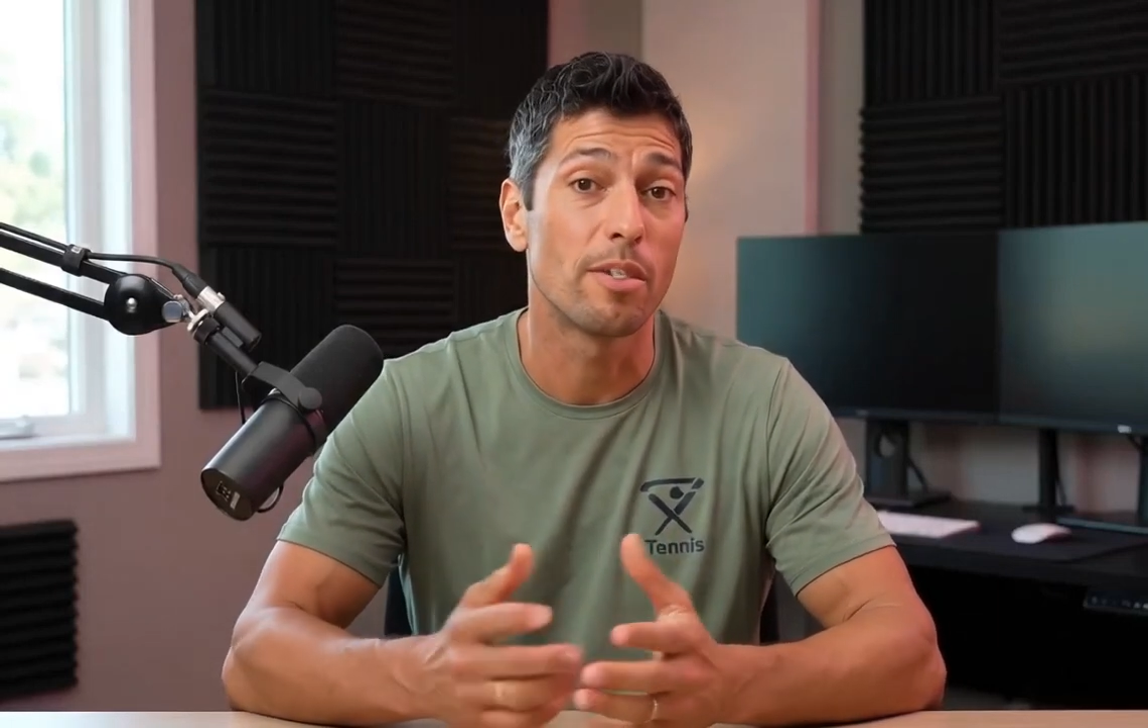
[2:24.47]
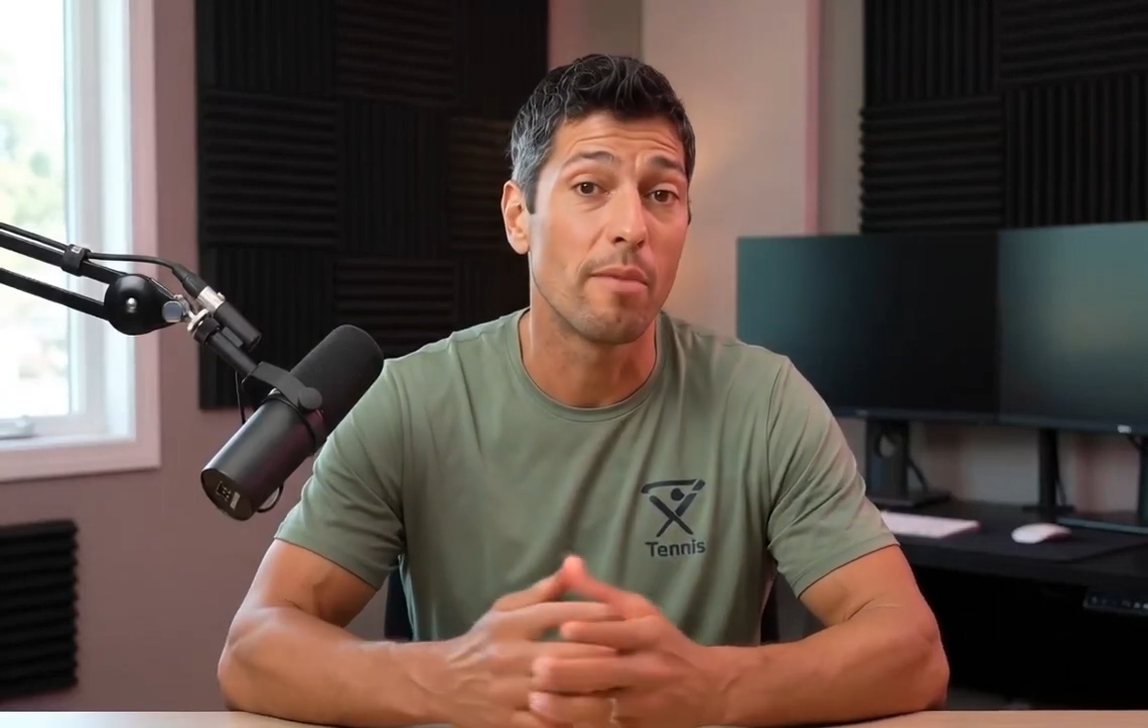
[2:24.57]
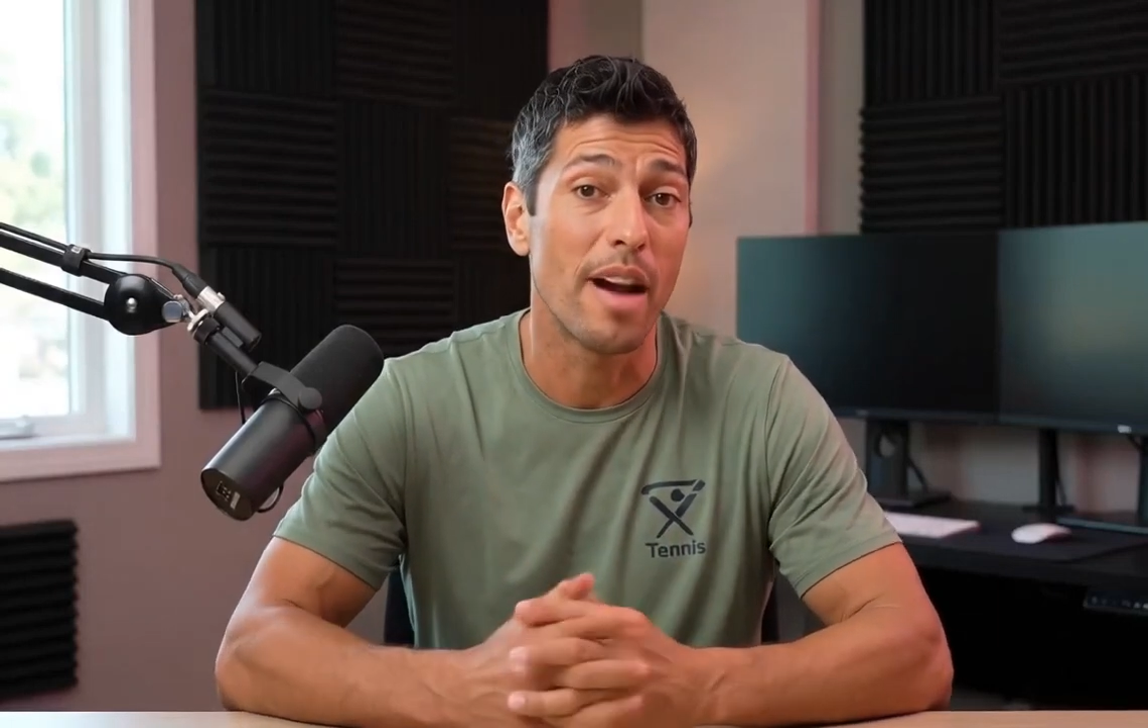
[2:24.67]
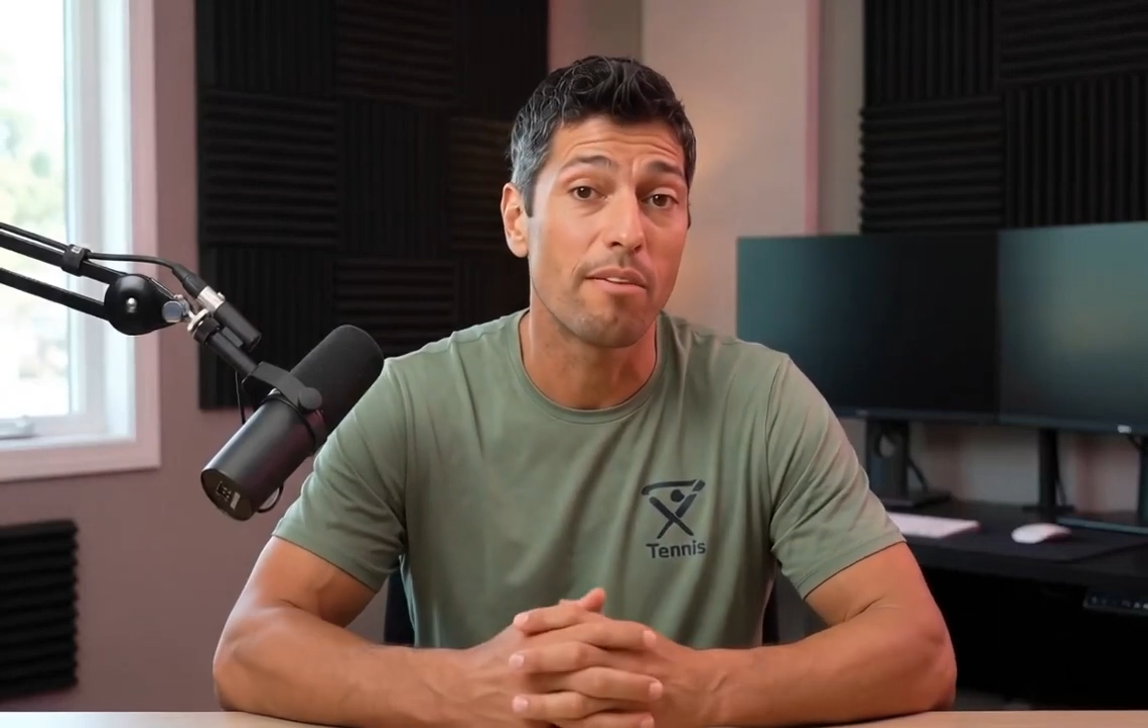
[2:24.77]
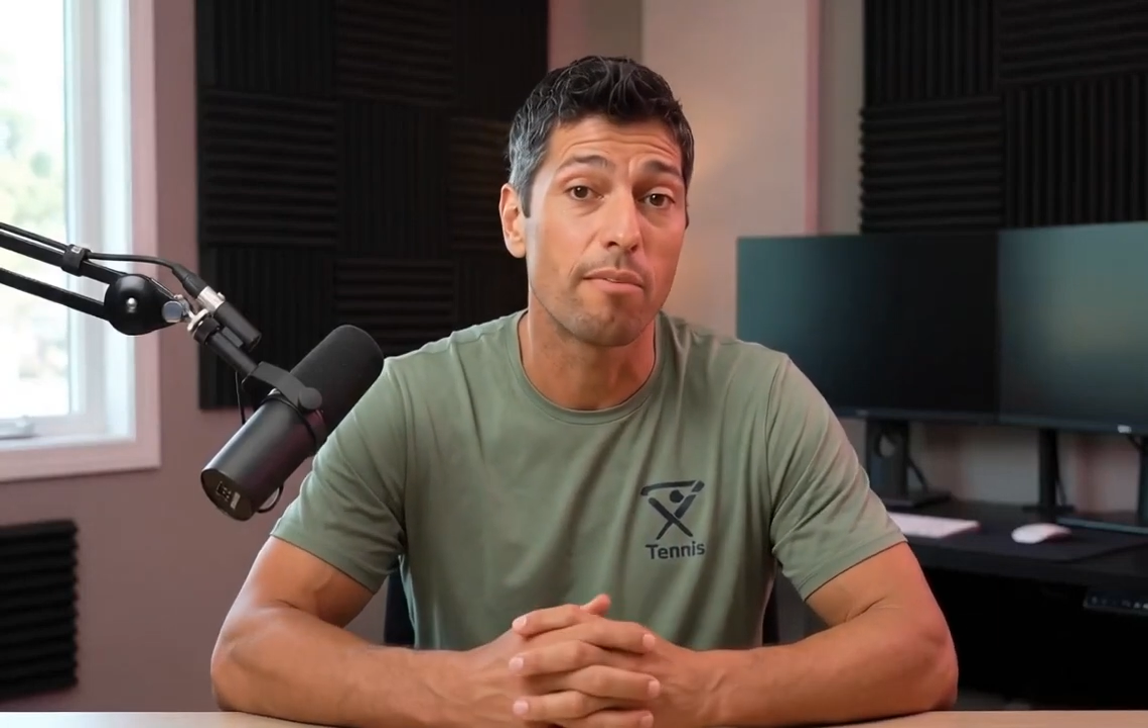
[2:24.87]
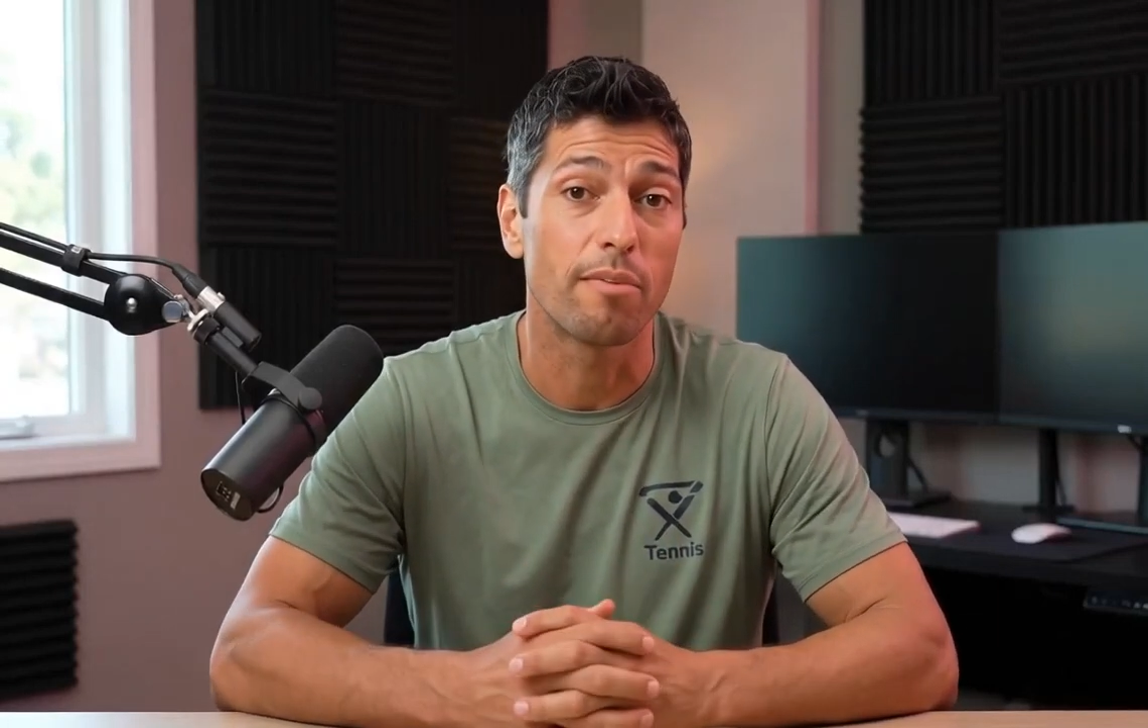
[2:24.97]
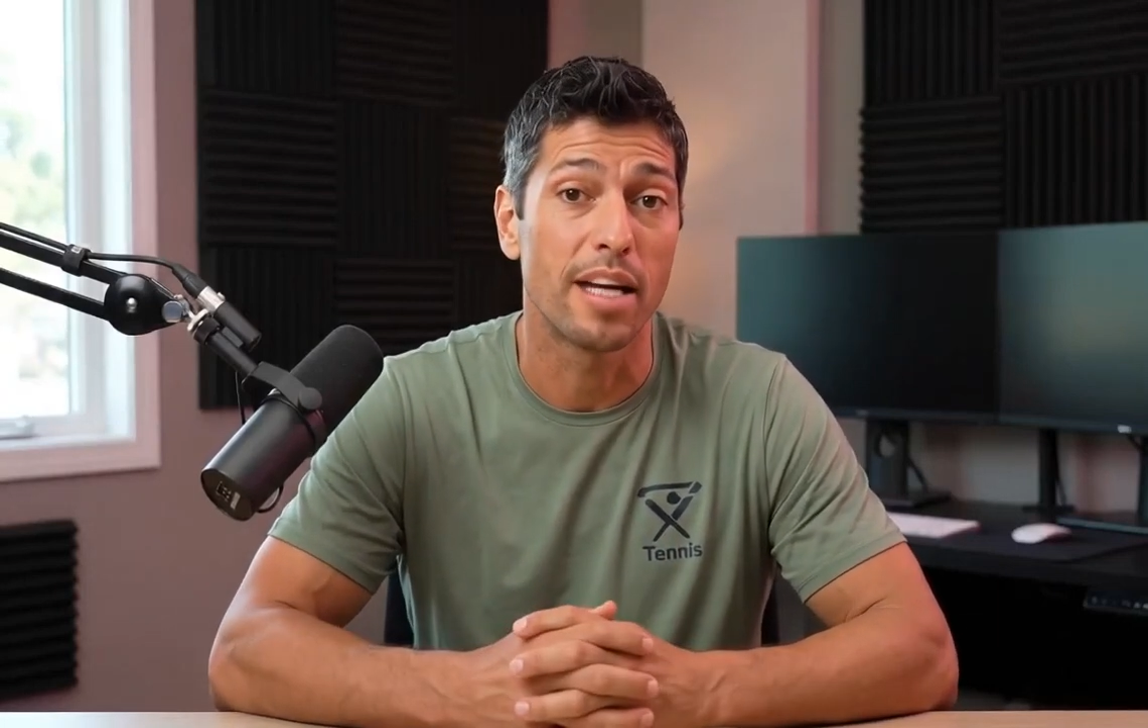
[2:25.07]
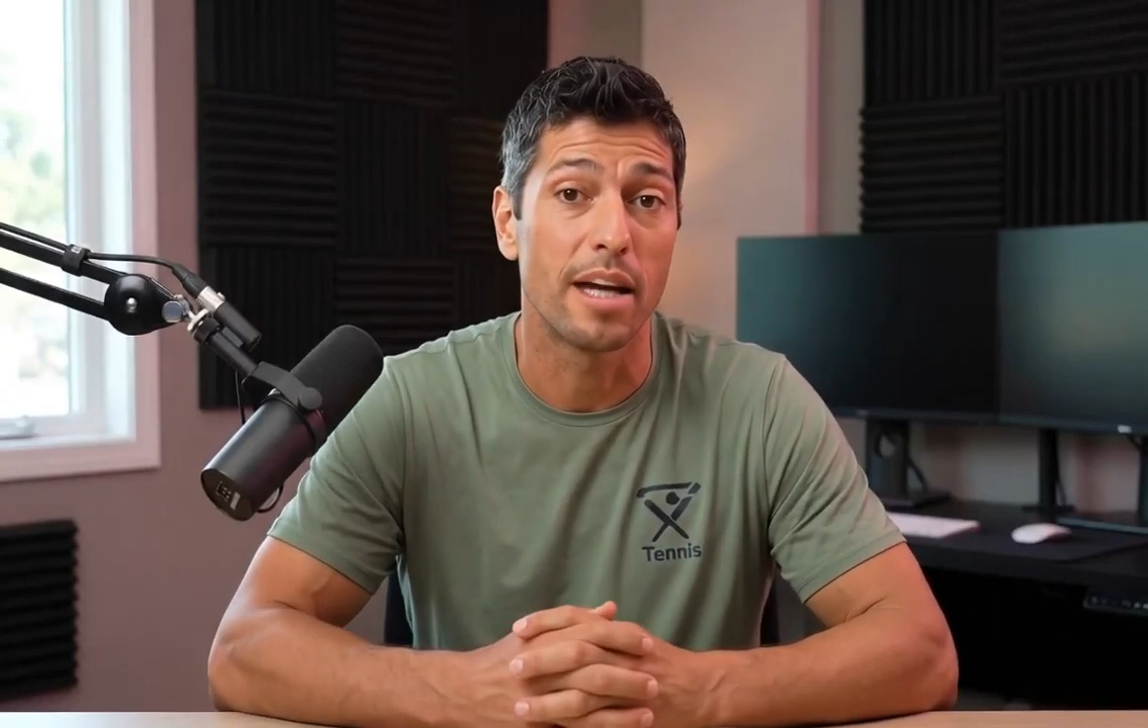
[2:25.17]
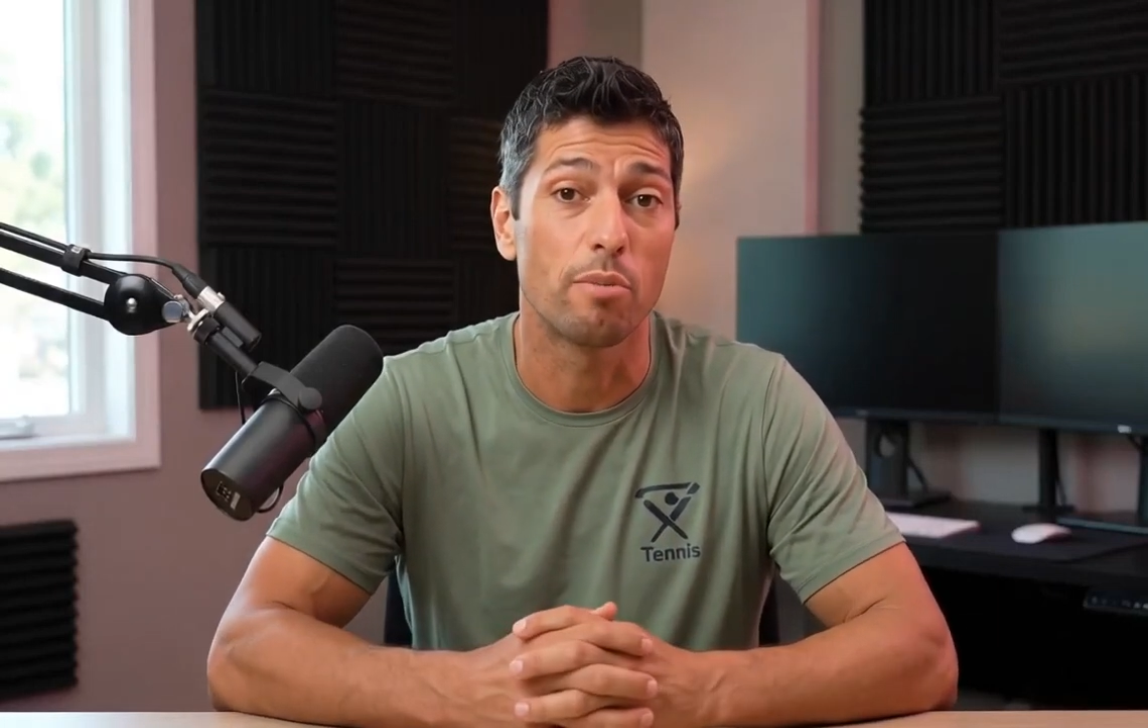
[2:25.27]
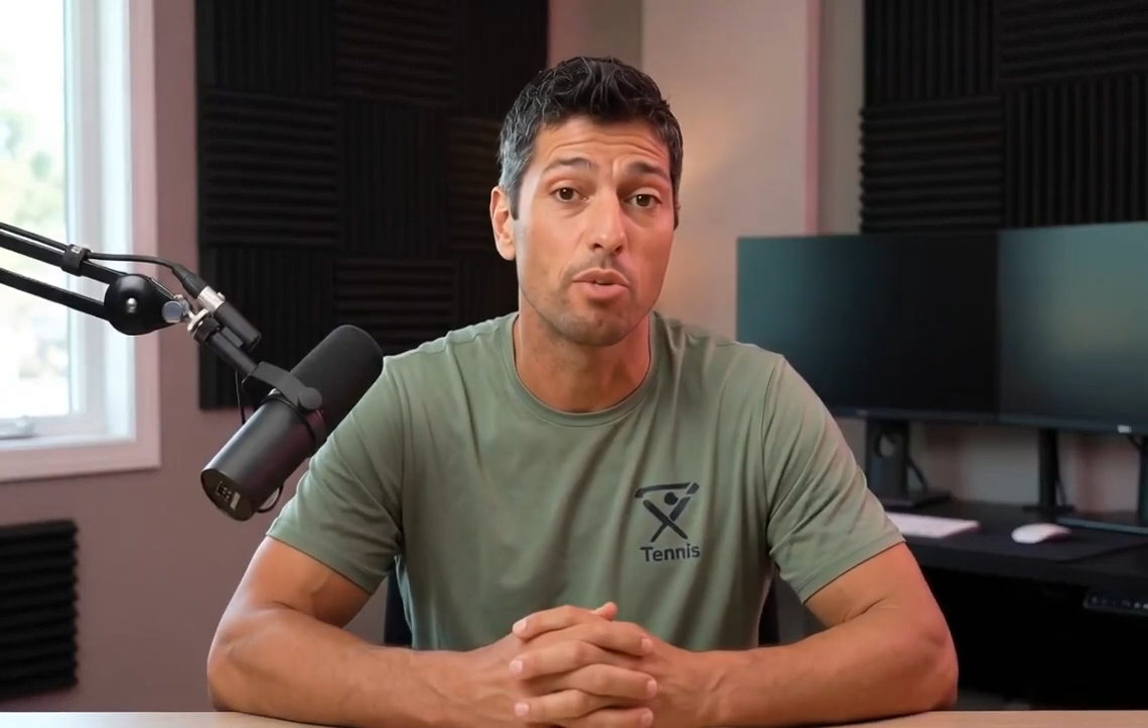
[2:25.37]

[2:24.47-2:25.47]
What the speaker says: them back from the net,